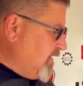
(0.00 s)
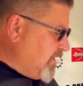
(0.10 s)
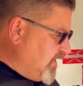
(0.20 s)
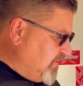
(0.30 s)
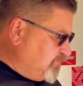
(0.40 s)

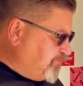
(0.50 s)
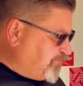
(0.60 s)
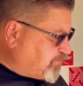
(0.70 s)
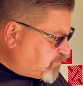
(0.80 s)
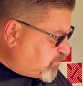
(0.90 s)
Um,
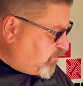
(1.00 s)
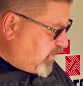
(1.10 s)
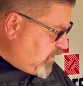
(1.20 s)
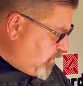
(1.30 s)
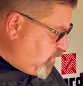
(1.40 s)

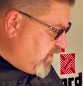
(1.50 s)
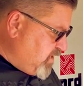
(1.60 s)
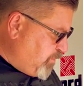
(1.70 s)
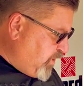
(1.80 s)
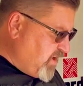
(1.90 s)
when
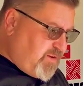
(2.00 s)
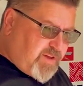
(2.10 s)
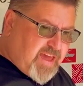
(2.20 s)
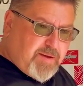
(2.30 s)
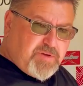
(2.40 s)
you put a new
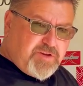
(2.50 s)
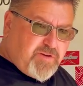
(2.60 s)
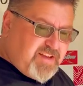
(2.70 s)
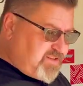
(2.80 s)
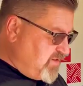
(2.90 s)
cam in
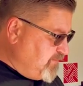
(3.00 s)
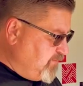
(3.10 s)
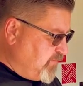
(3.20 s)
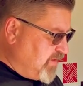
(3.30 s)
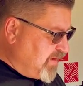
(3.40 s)
your engine,
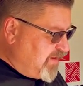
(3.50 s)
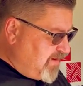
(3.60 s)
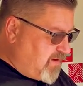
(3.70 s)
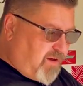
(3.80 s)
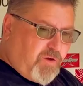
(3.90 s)

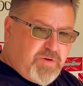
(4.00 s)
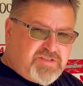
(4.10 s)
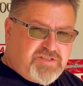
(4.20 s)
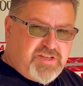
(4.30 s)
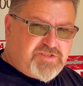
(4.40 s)

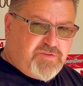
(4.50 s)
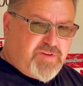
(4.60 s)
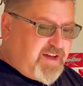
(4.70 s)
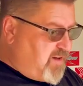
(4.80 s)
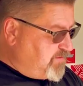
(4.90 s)
always adjust your
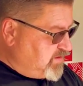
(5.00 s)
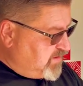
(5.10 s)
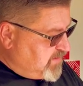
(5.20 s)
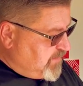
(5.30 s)
valves.